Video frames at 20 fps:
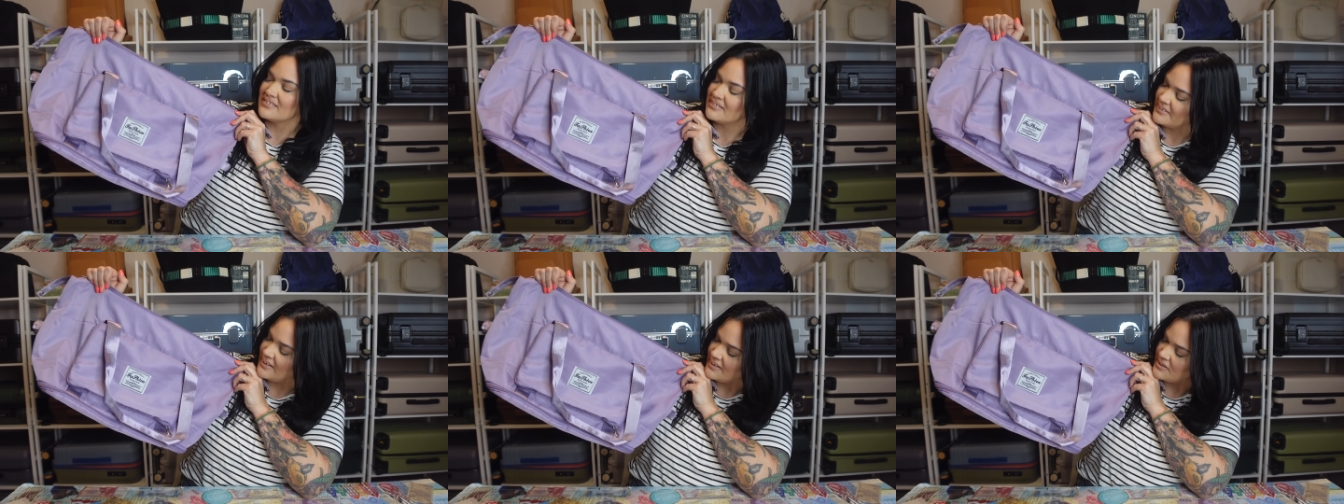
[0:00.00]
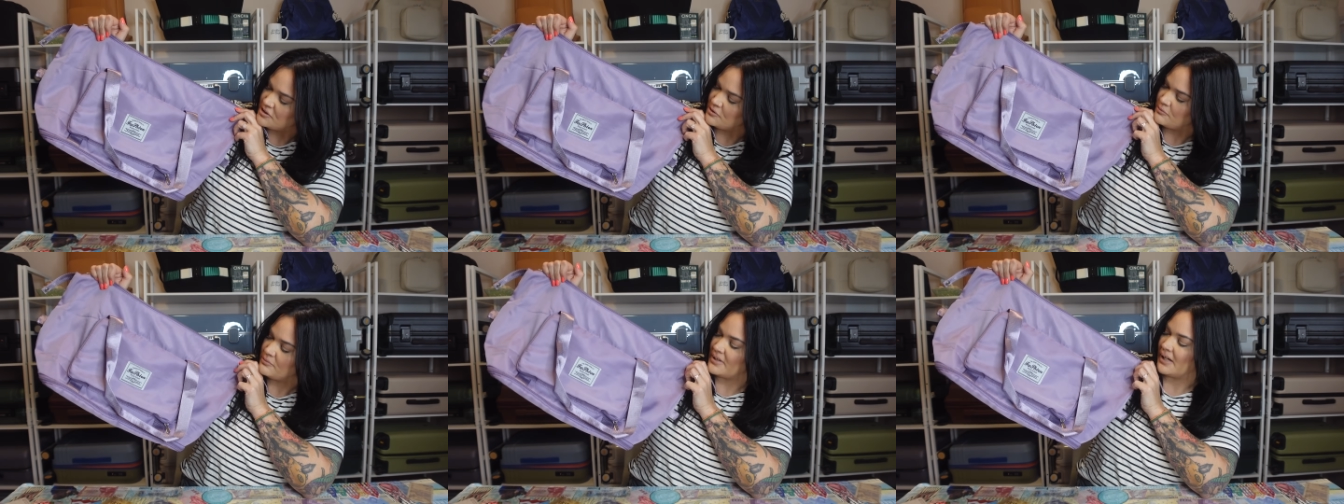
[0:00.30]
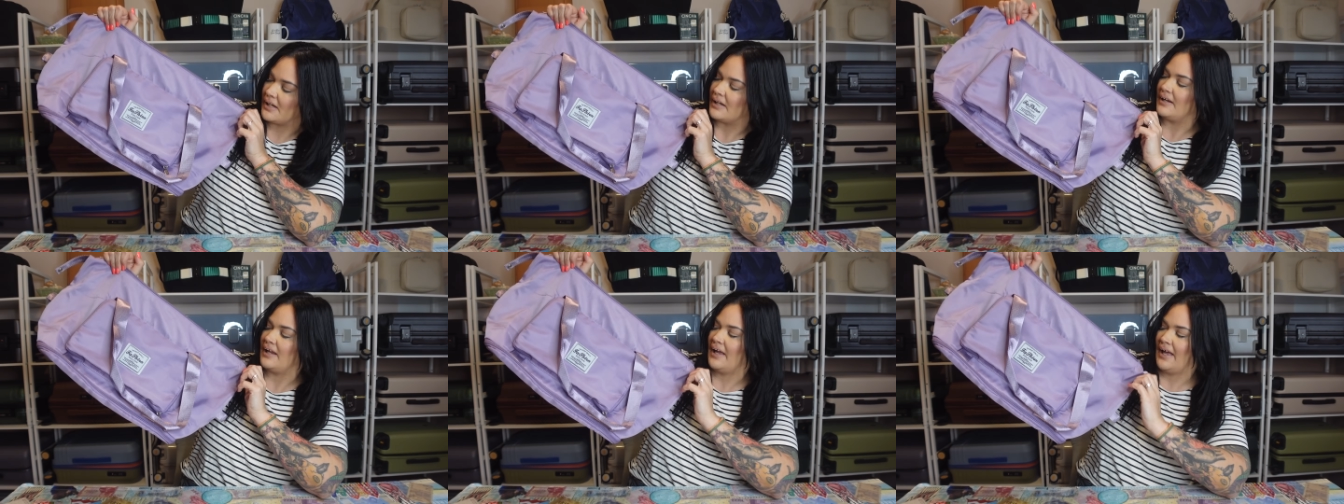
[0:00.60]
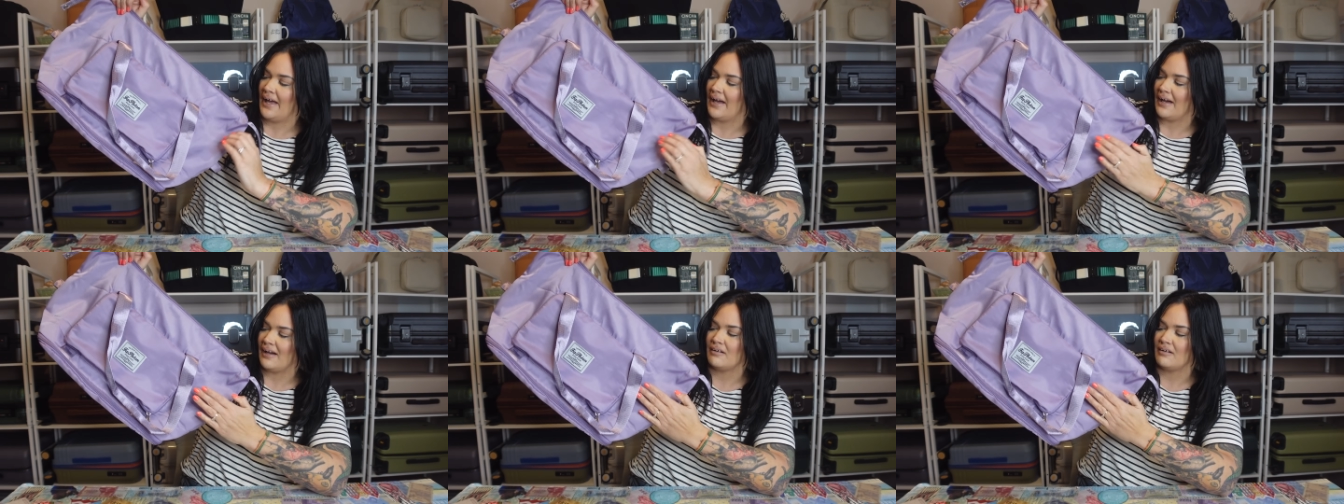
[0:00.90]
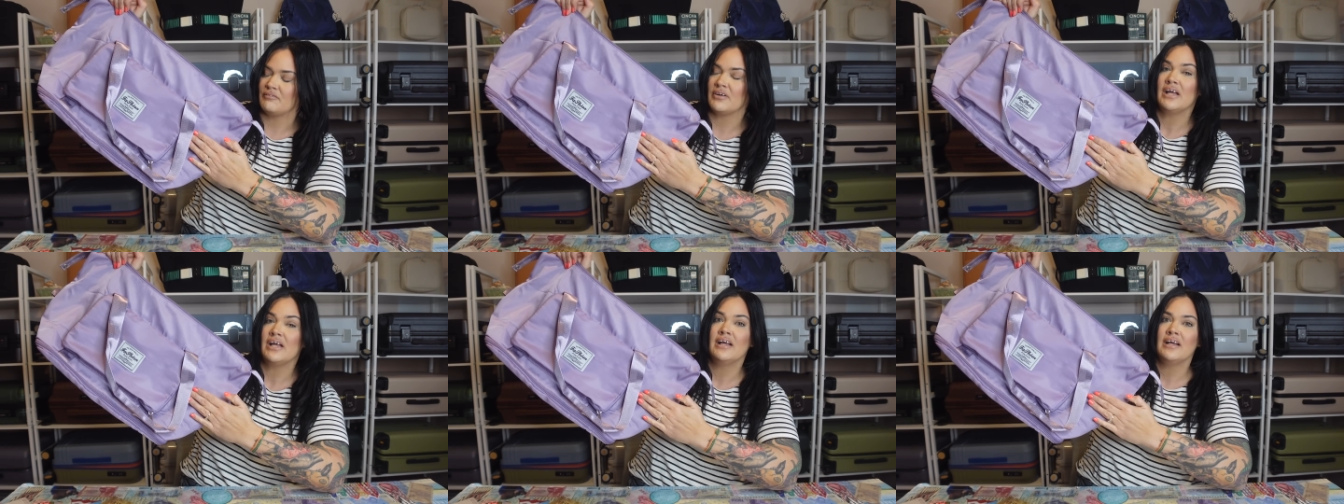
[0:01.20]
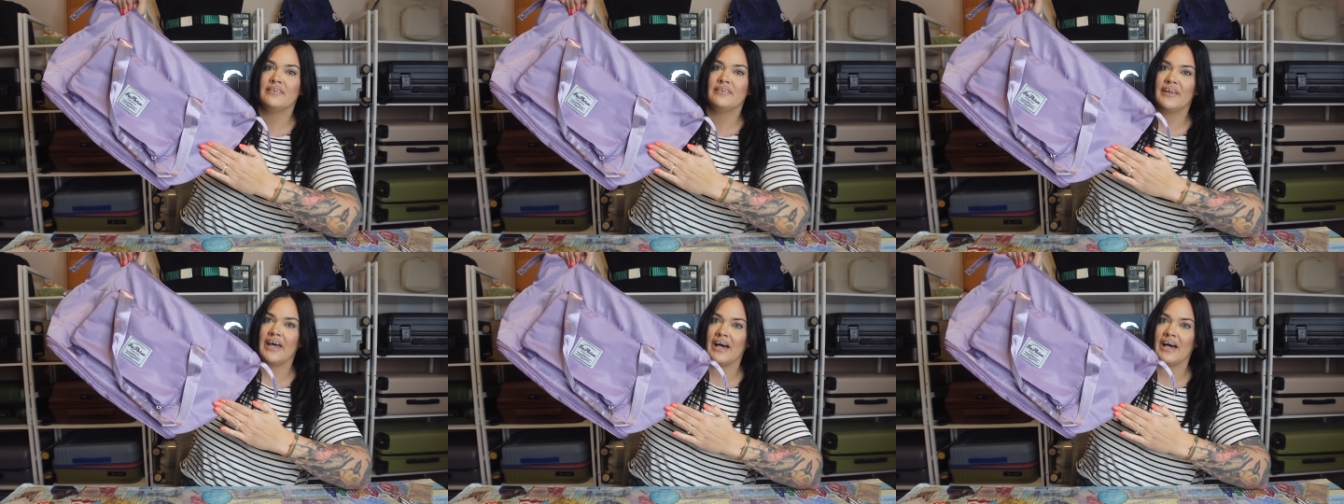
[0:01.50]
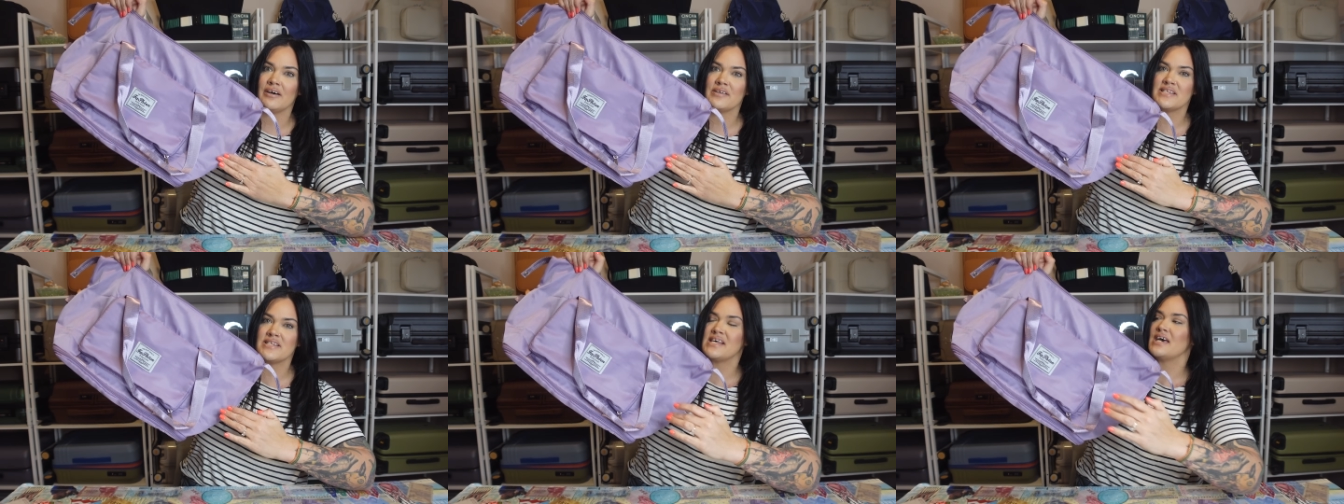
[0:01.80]
They do not have the
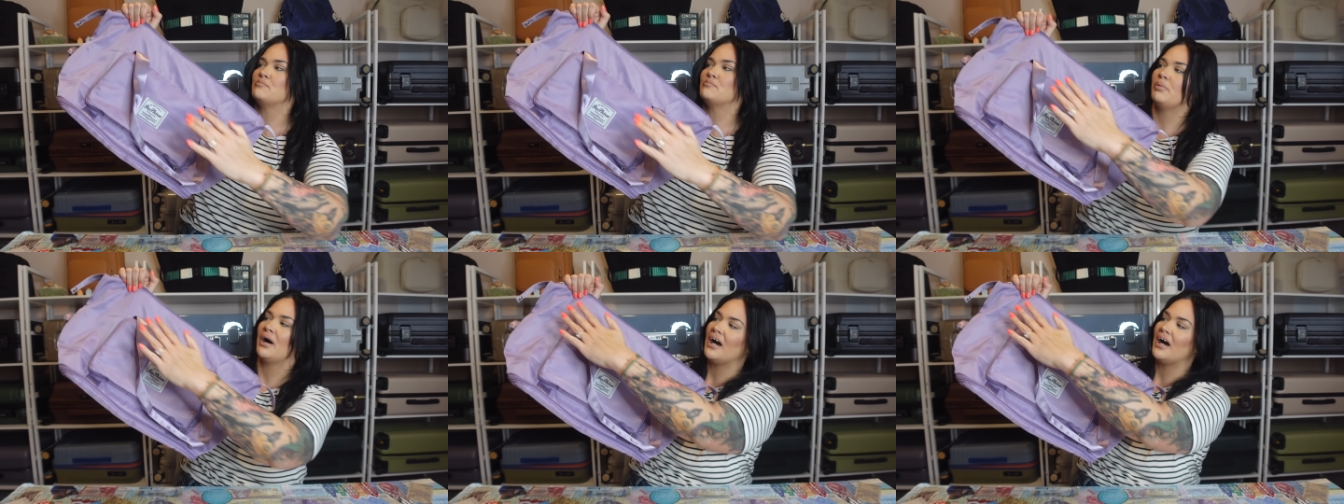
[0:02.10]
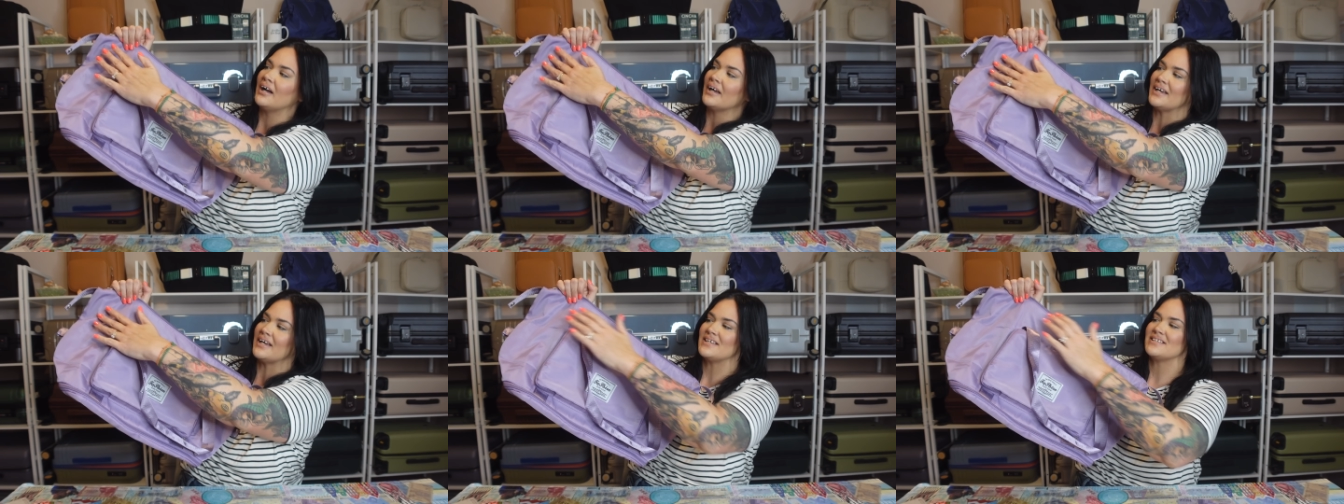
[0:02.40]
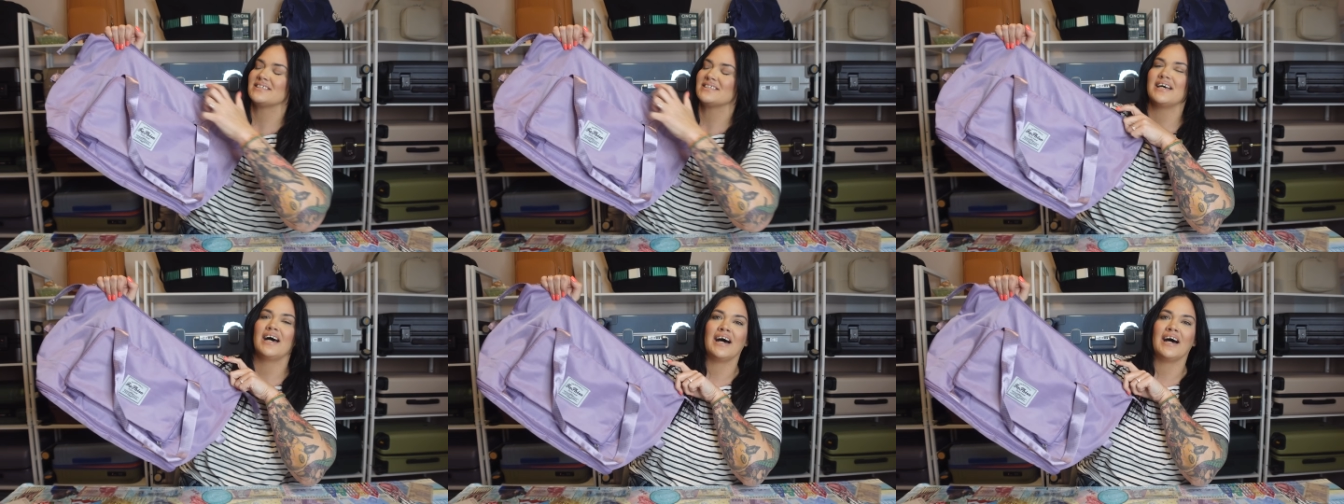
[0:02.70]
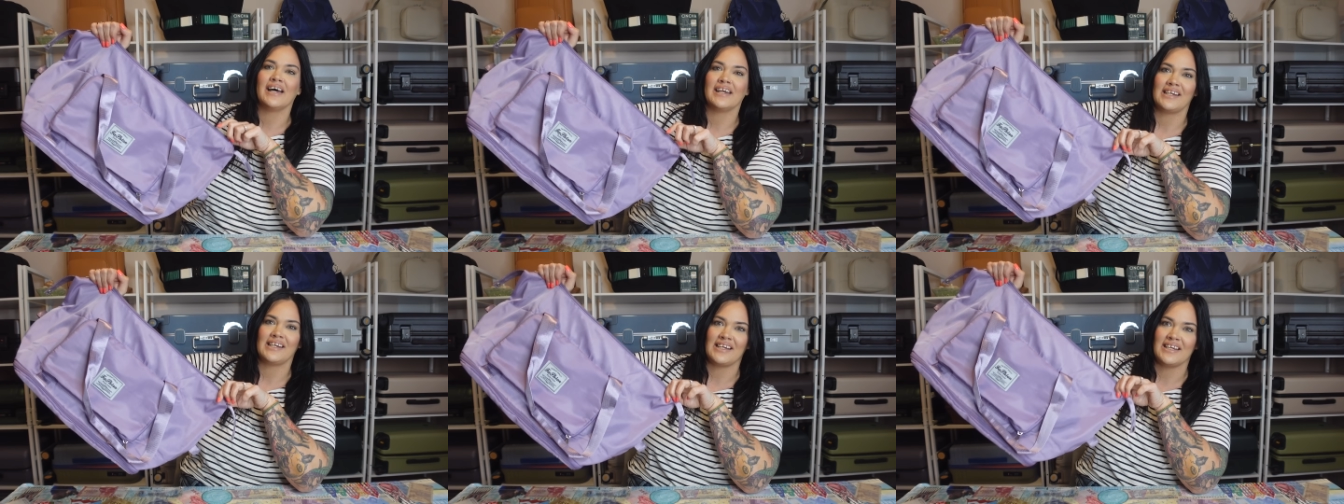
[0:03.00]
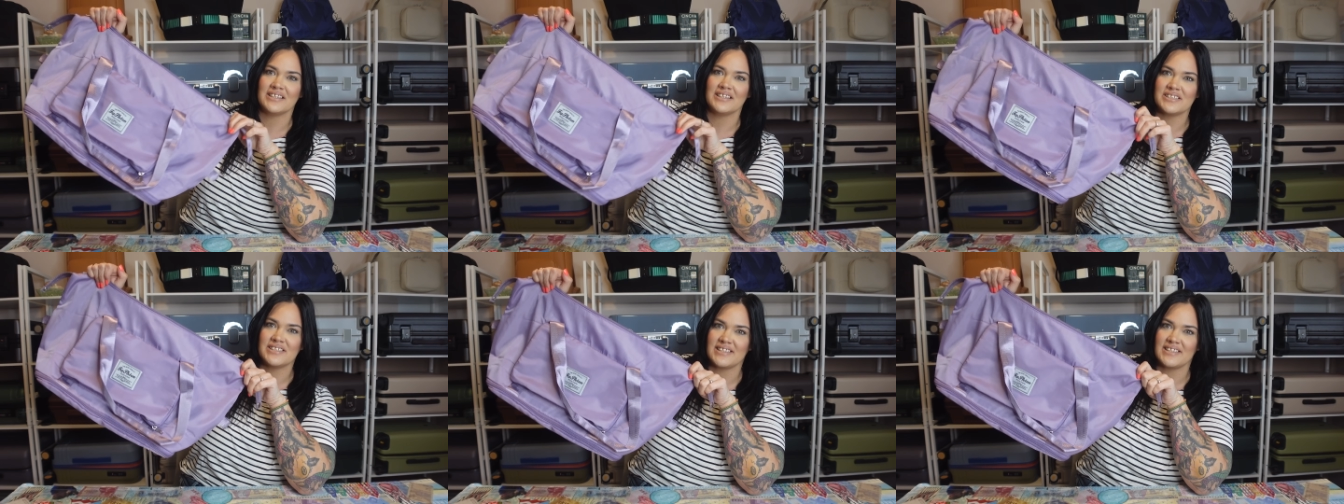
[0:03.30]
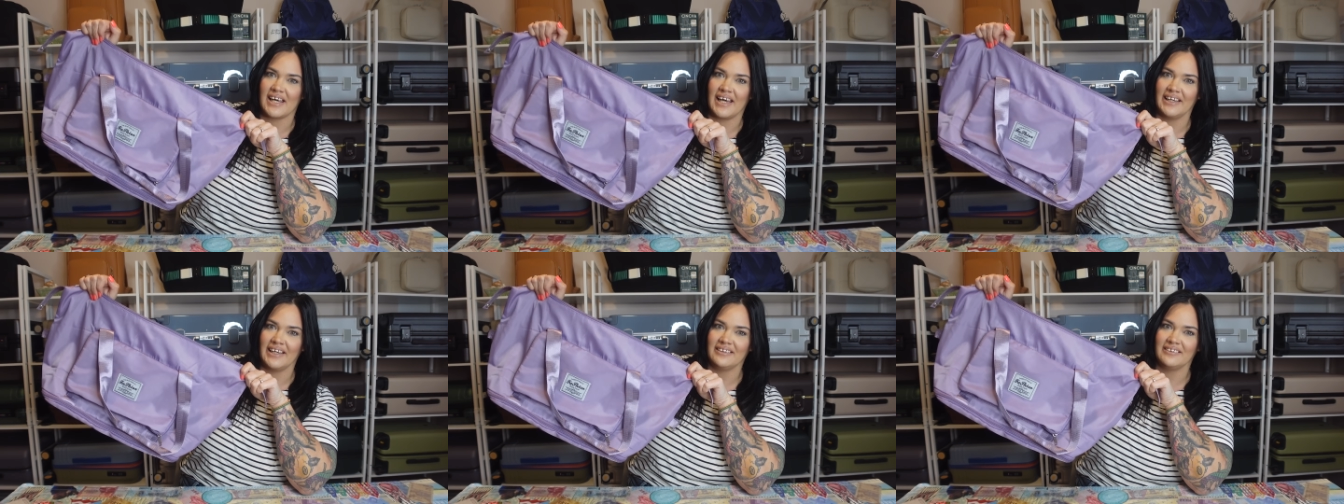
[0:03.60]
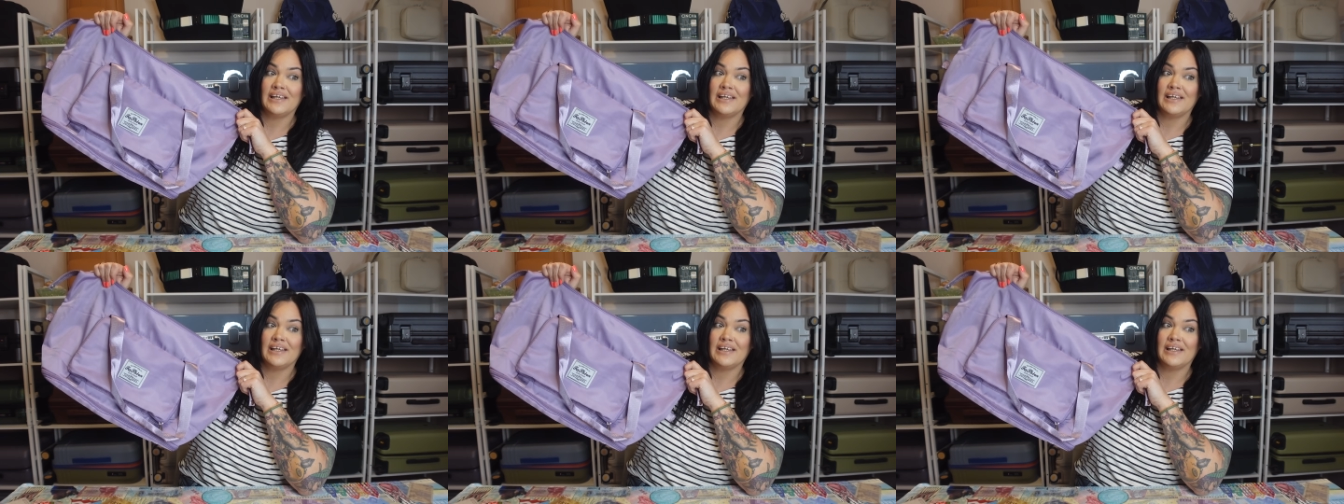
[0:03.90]
outside pockets on each side,